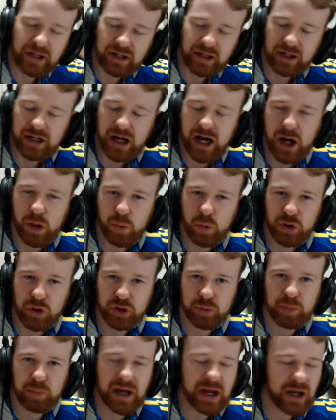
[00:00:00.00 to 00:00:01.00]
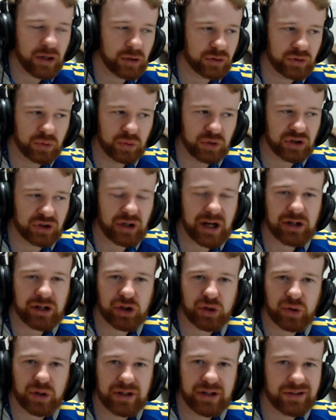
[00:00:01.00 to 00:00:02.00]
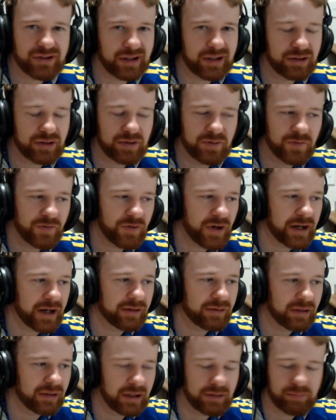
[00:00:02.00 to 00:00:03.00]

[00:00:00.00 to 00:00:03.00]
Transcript: car wash bay or 2 side streets that you can find